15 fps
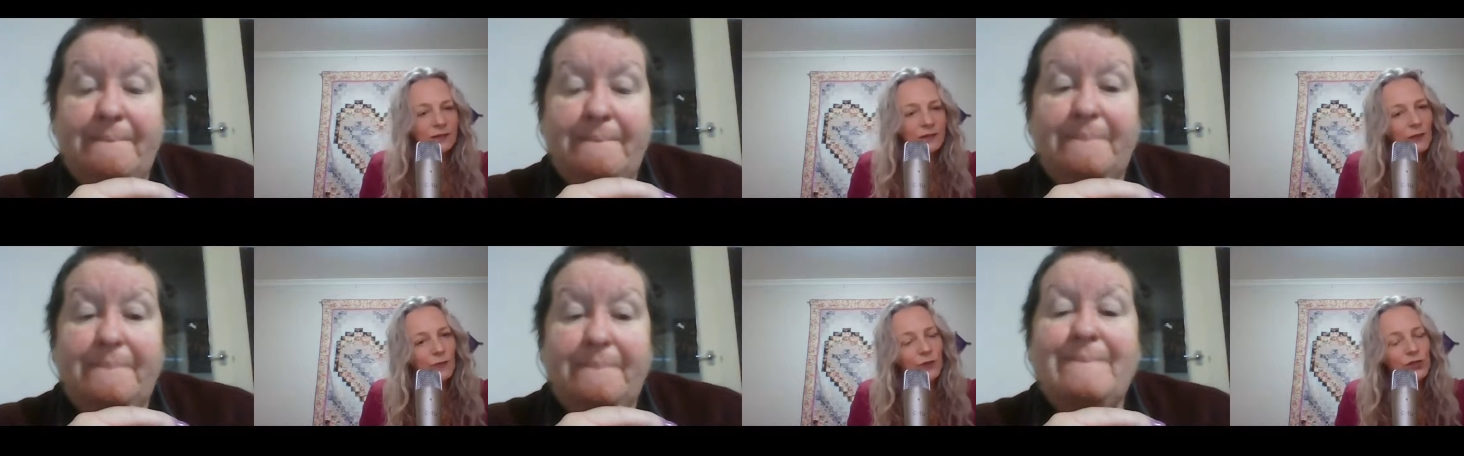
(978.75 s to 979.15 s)

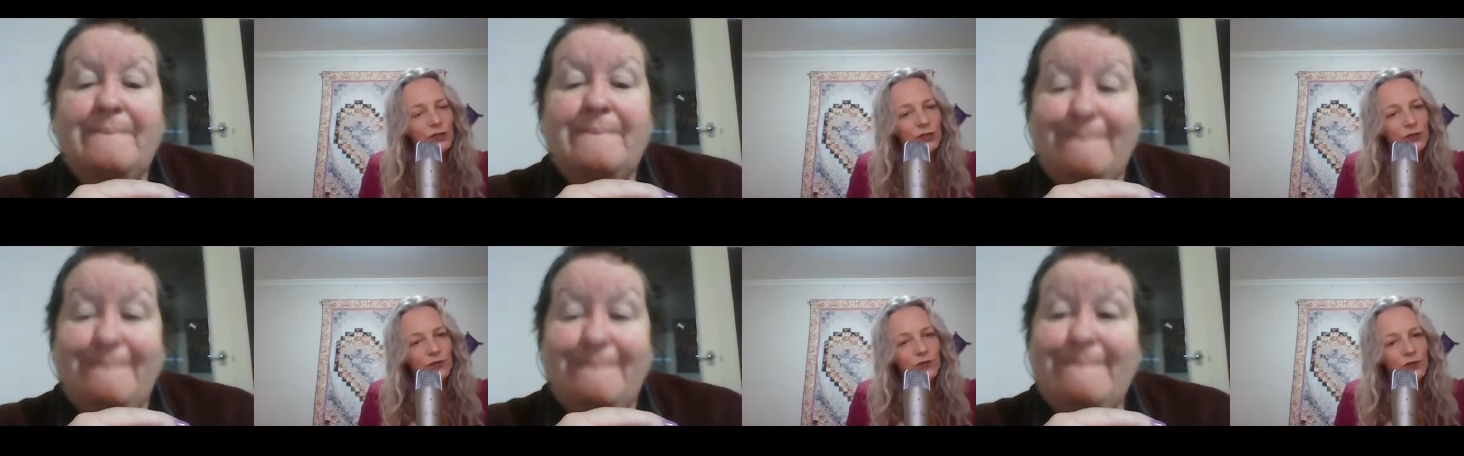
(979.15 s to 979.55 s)
Speaker 1: in
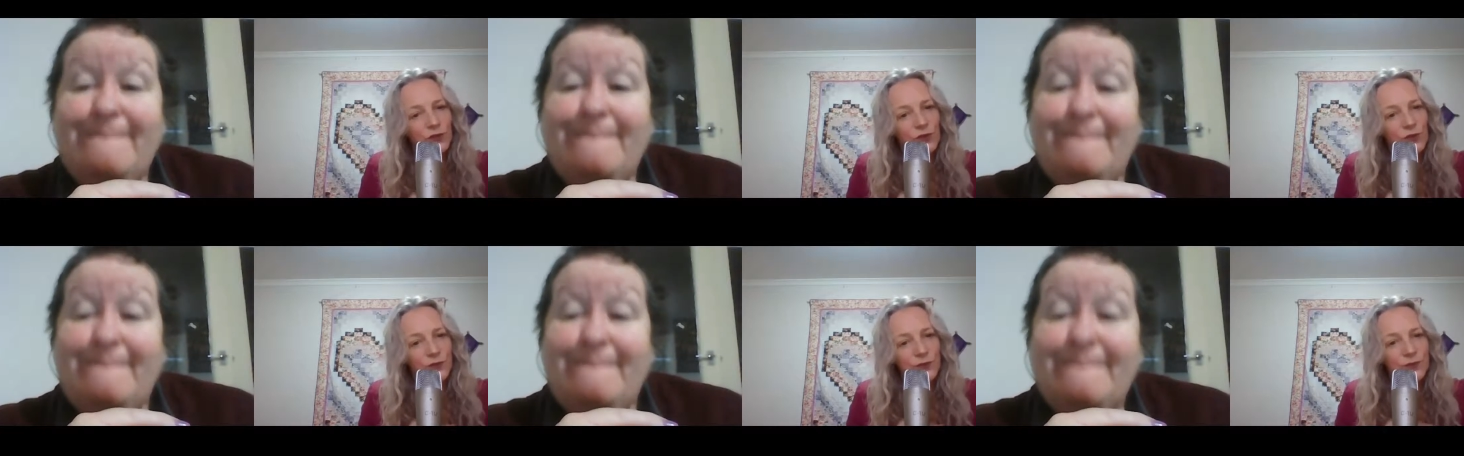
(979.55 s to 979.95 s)
return for
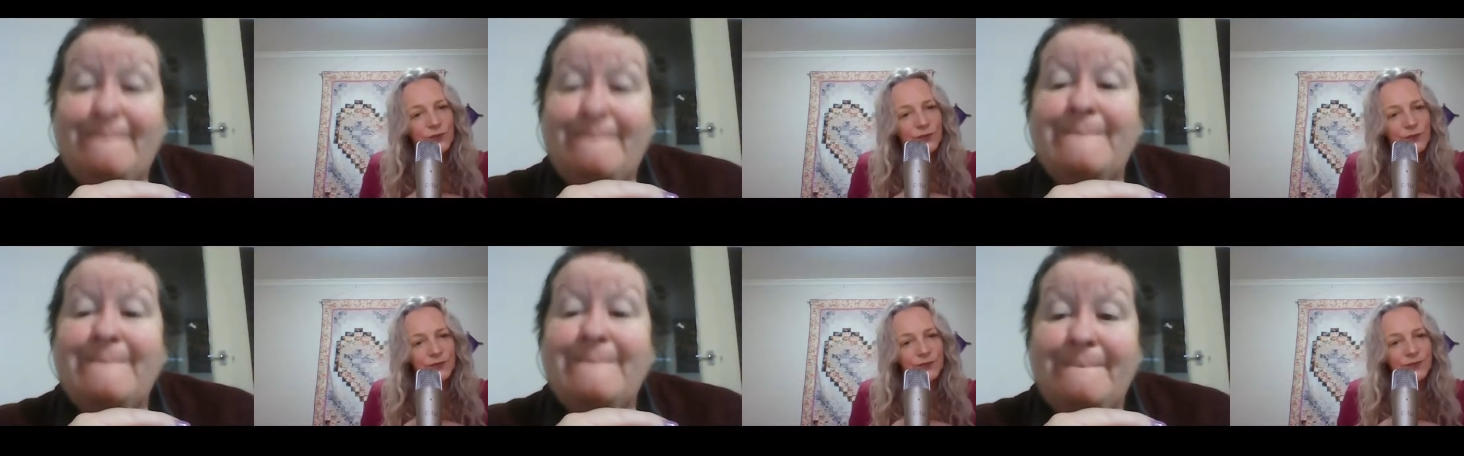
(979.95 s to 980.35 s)
them,
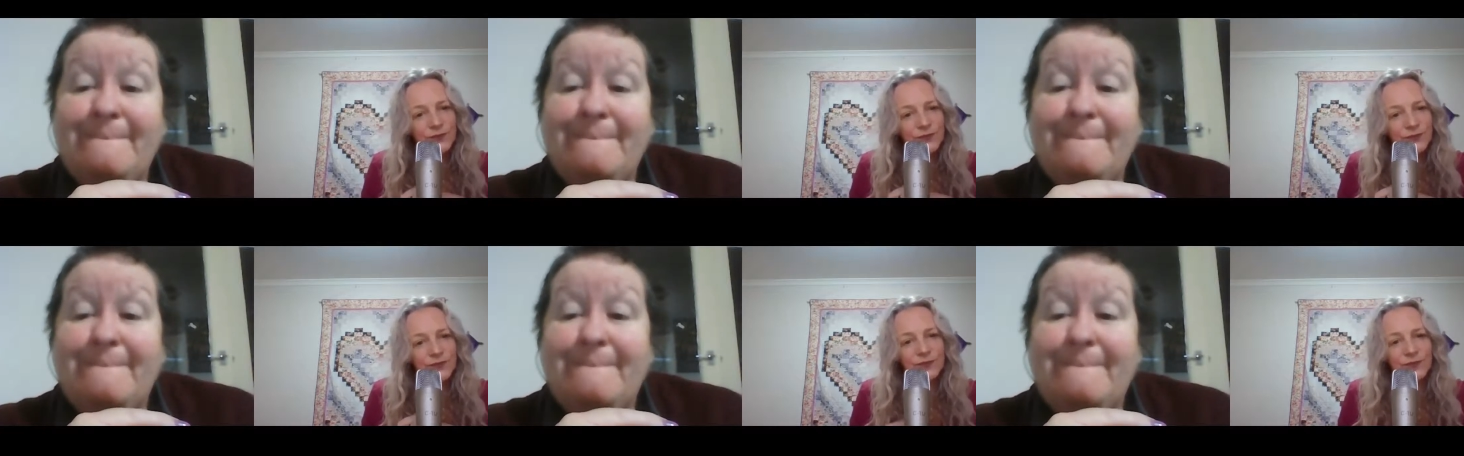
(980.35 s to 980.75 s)

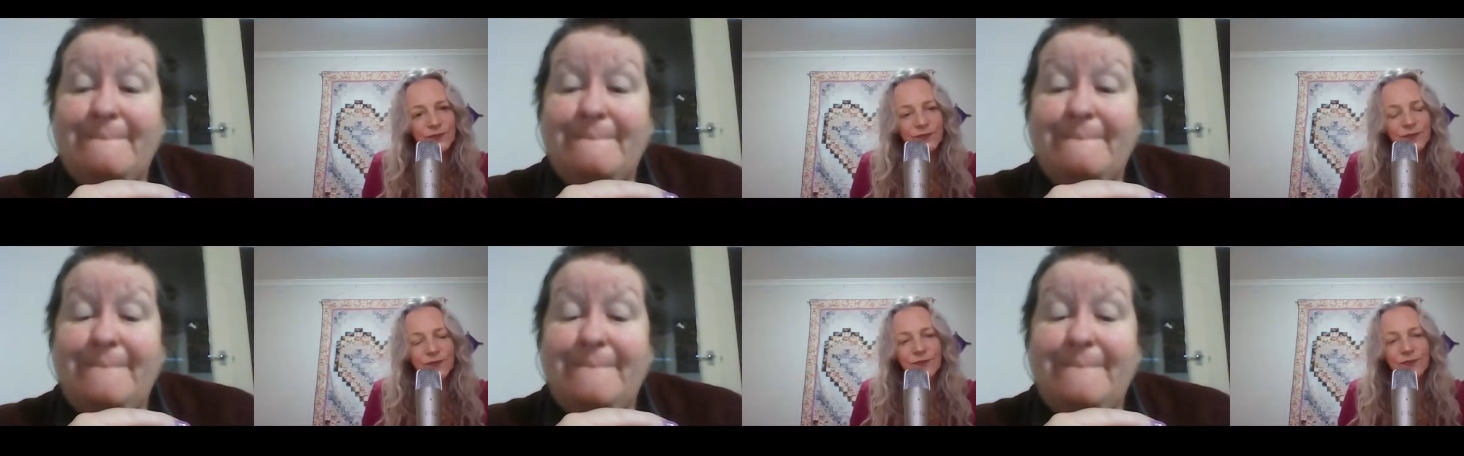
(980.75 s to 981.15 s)

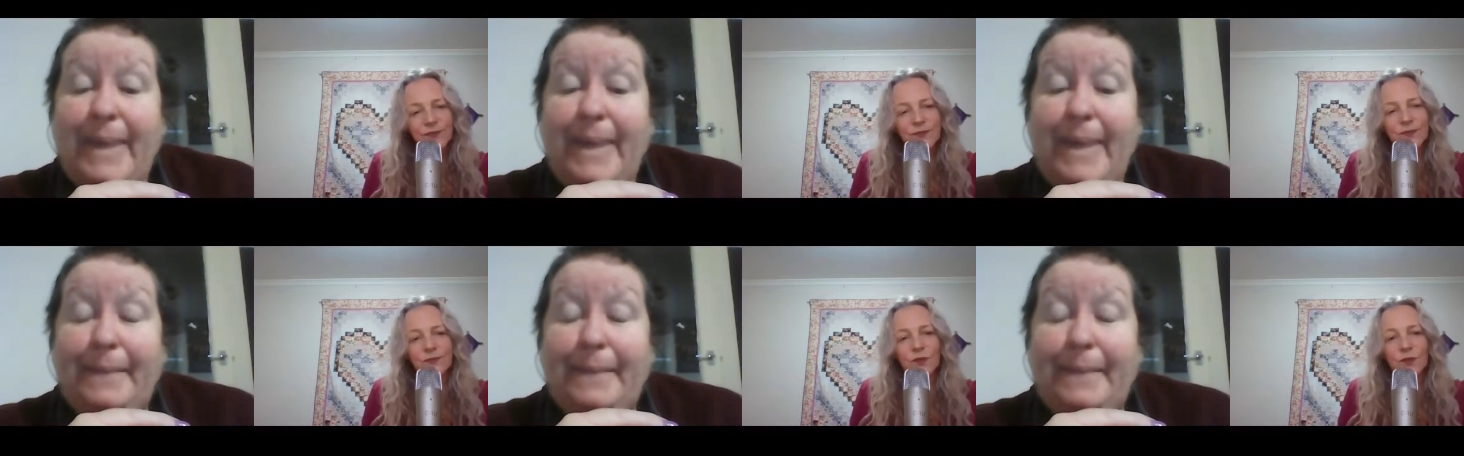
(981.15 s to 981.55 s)
yeah.
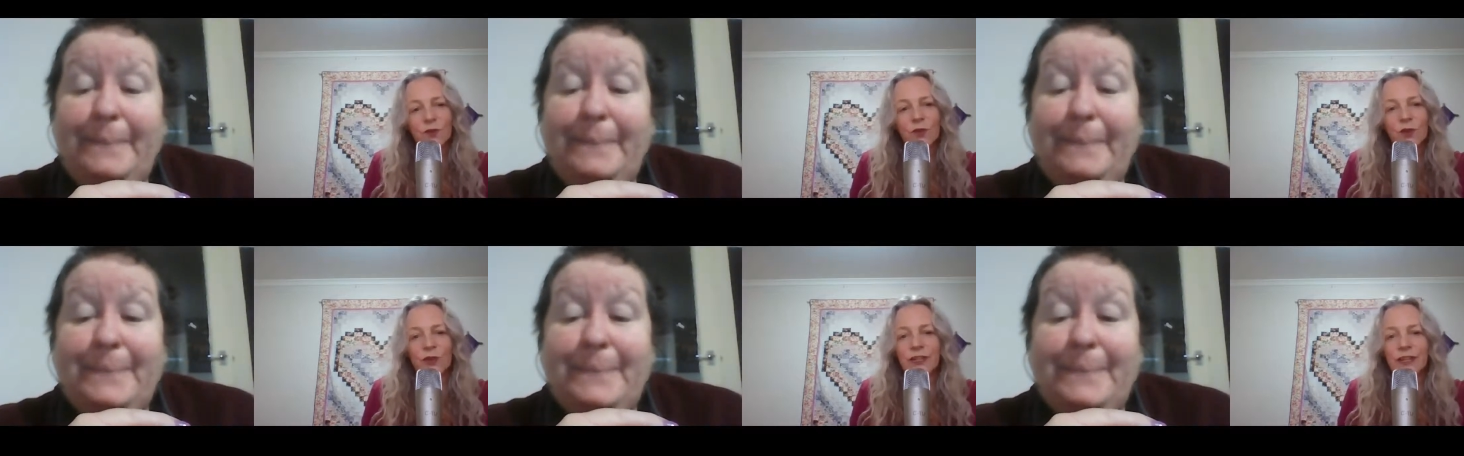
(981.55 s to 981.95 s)
or
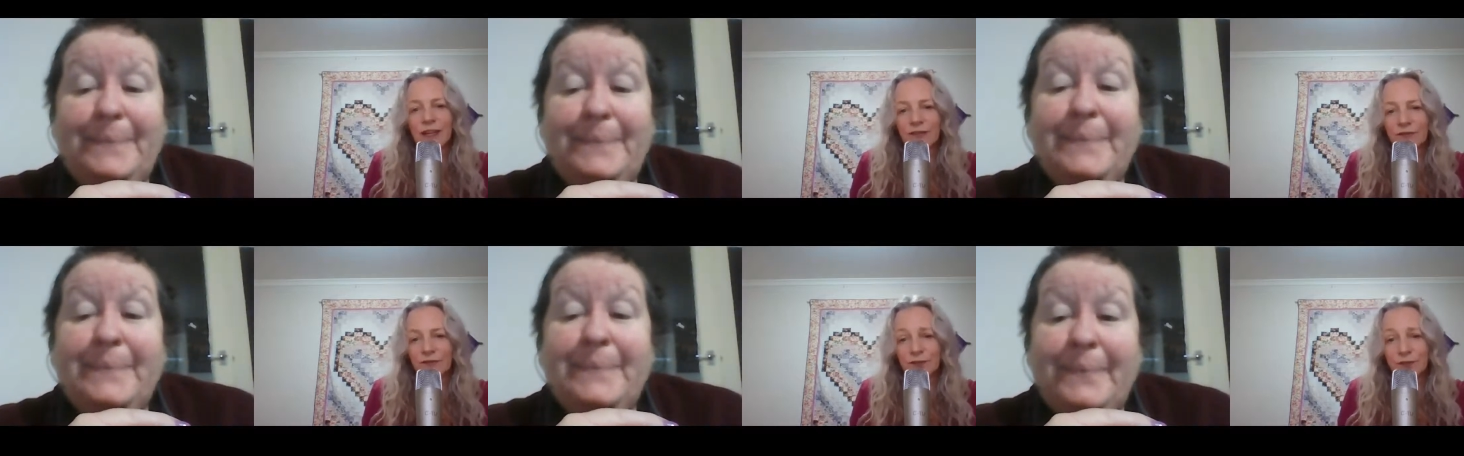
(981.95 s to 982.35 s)
not
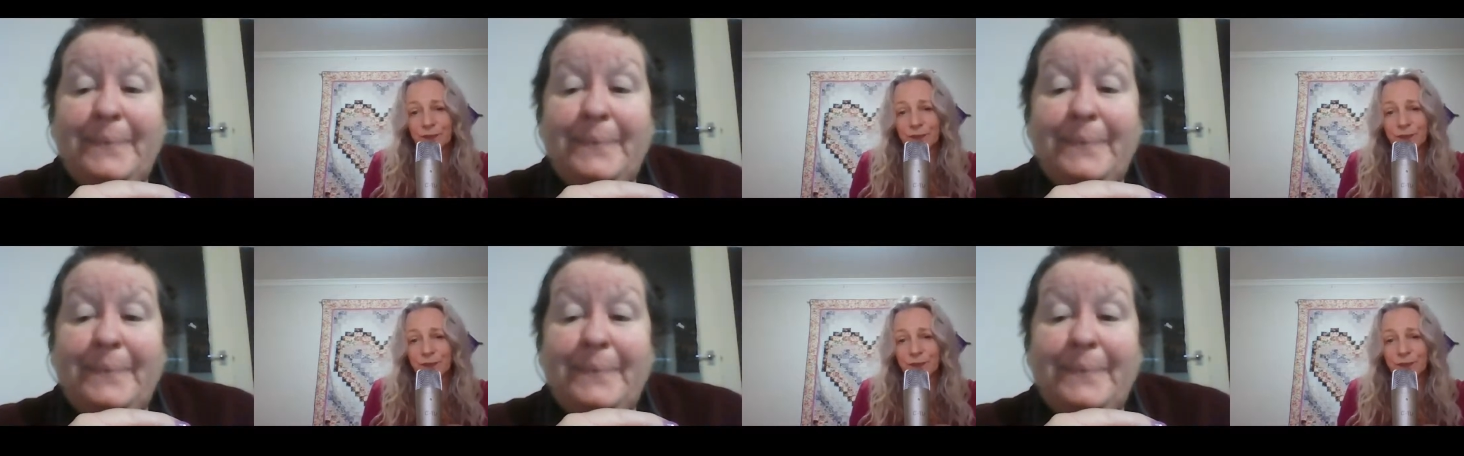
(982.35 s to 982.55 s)
enough.